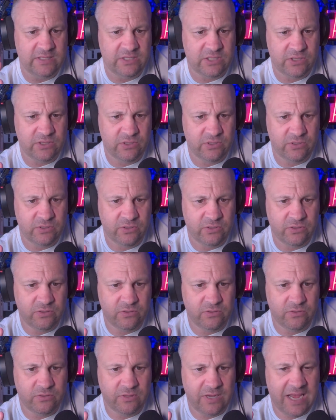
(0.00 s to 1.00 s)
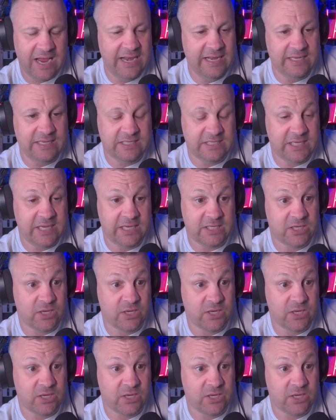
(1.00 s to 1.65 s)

to 86.